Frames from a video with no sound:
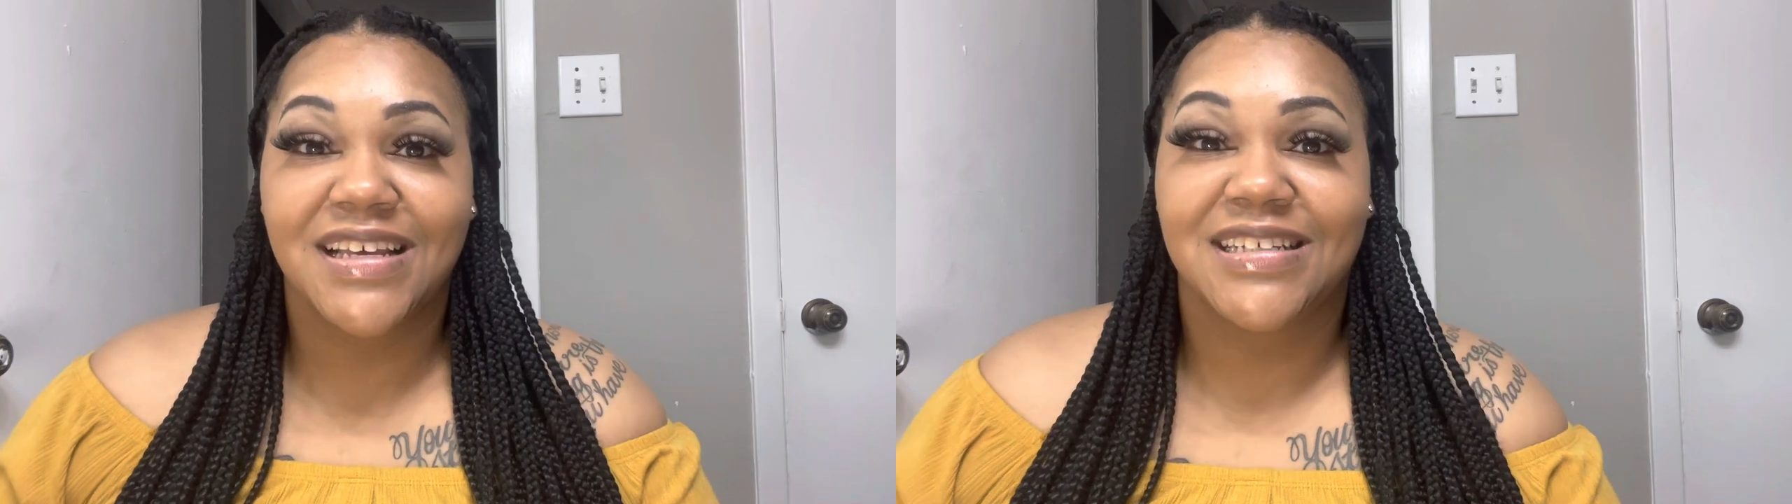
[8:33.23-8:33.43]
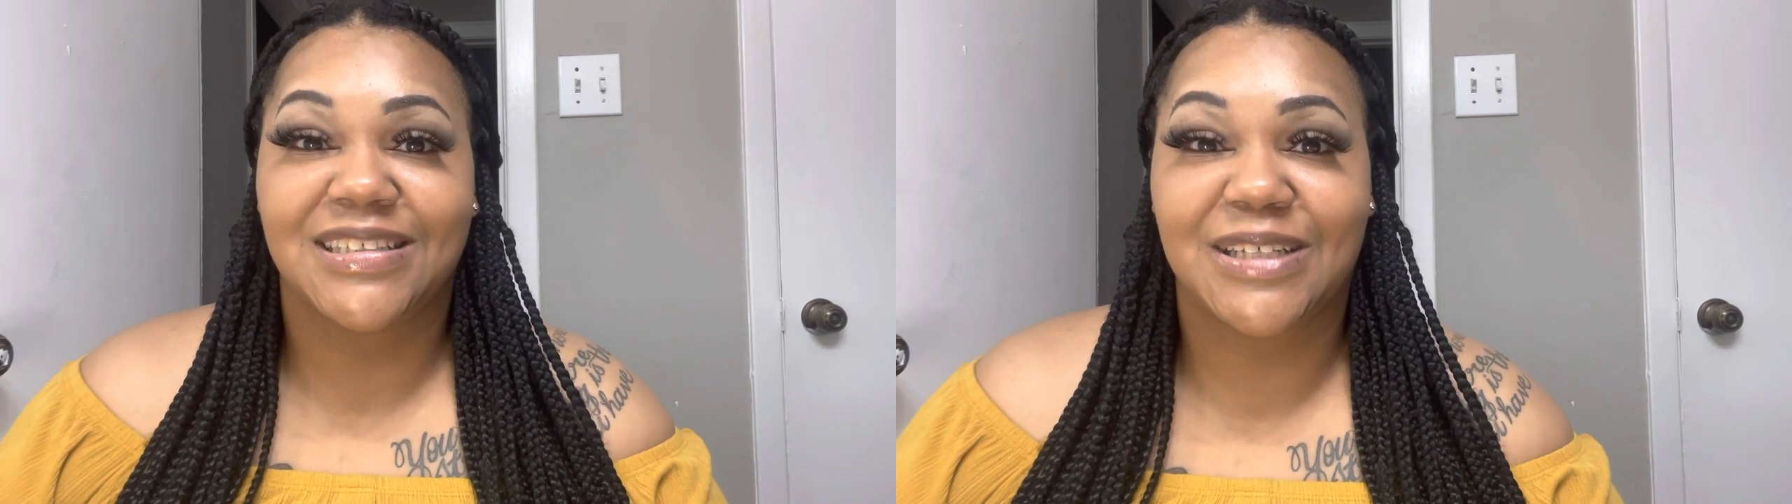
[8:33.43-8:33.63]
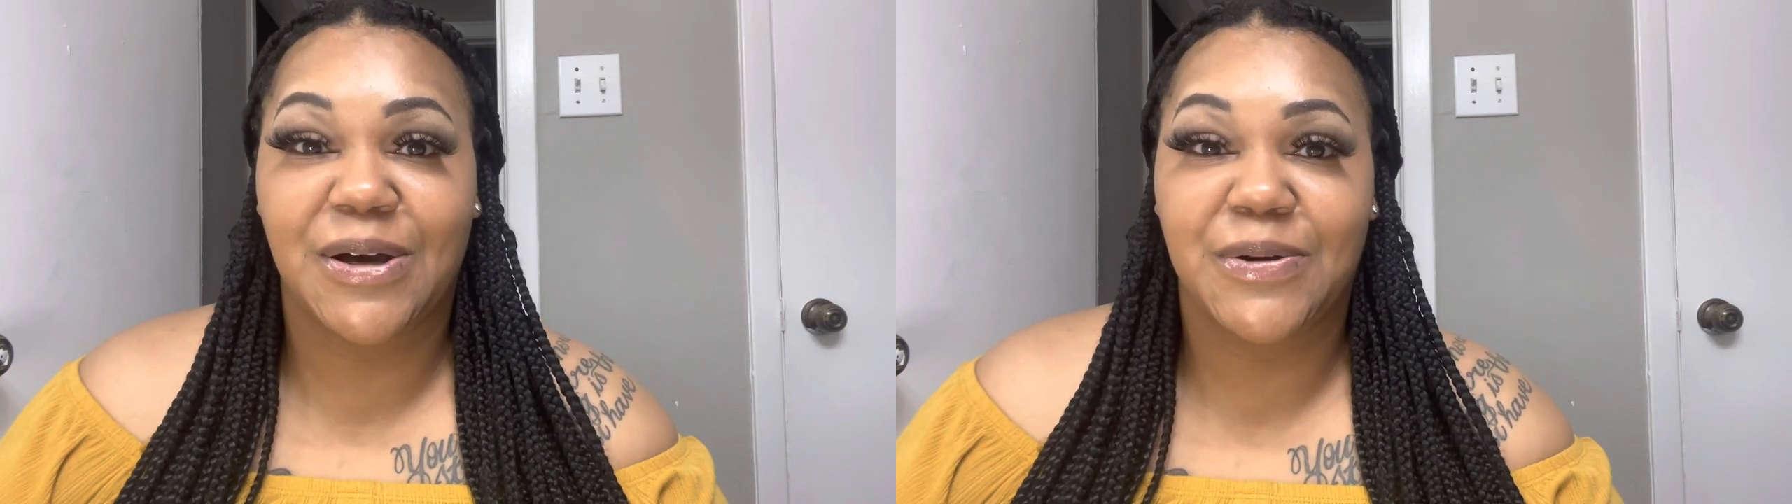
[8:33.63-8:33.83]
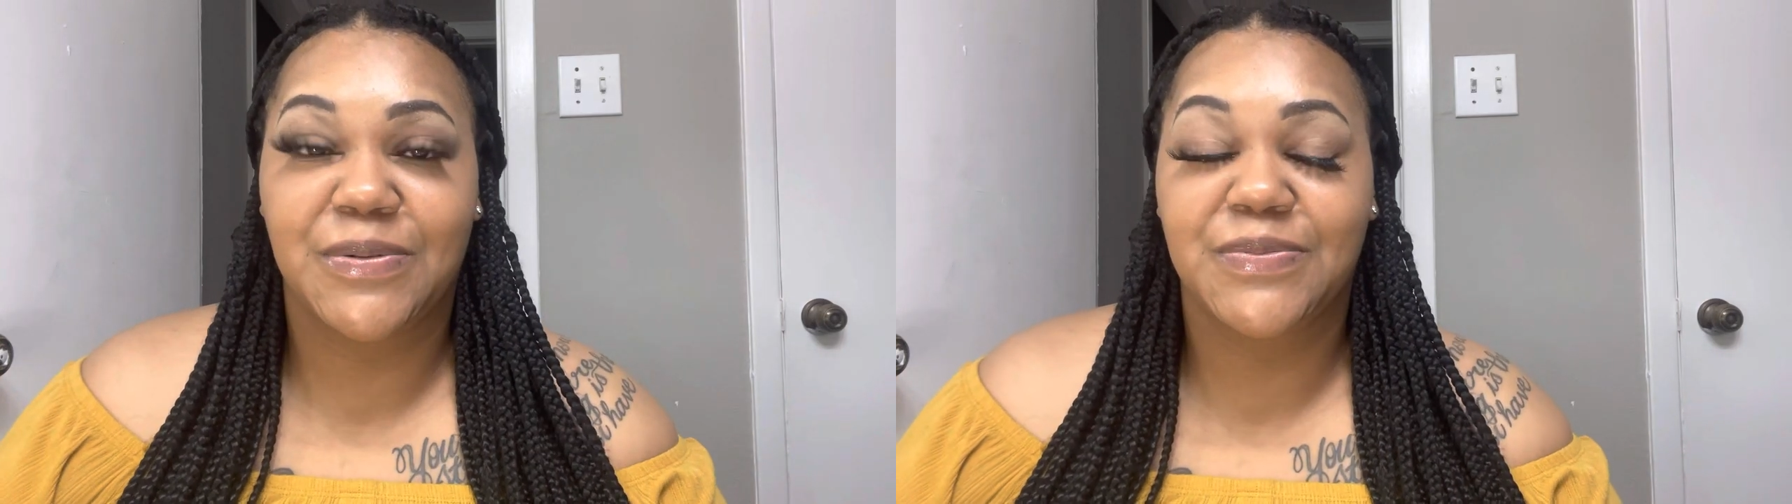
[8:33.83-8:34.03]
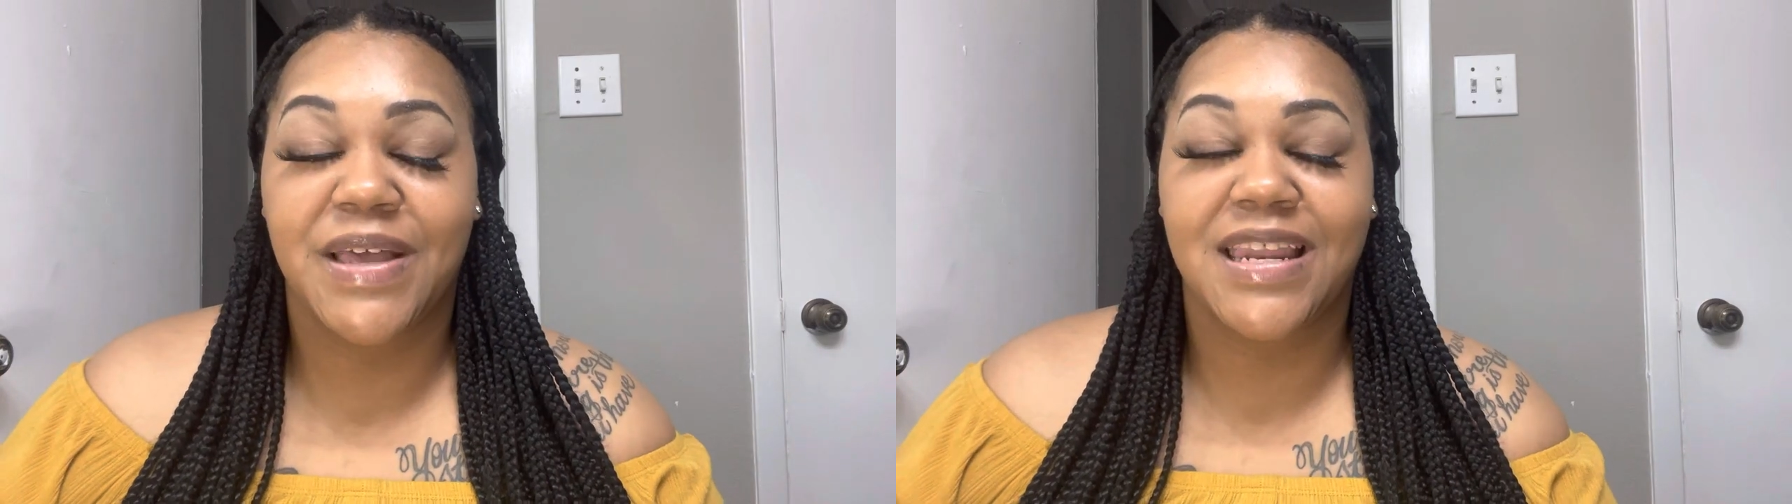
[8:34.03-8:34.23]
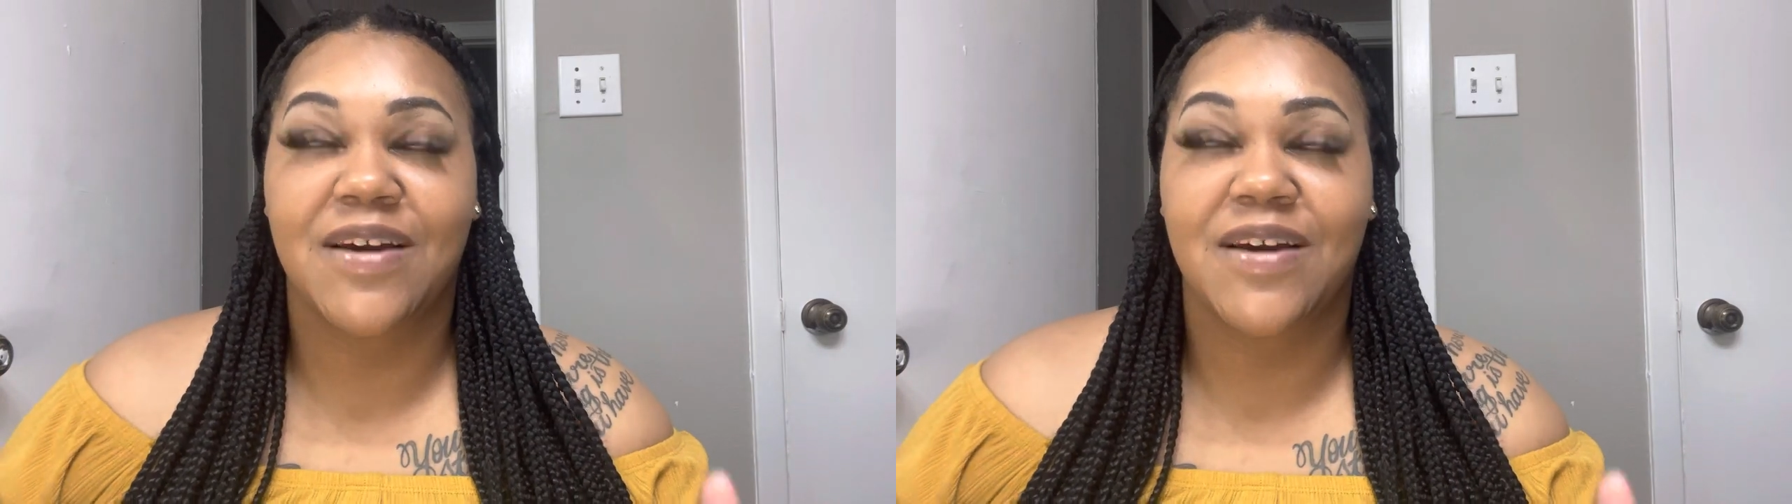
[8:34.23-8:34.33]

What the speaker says: So, and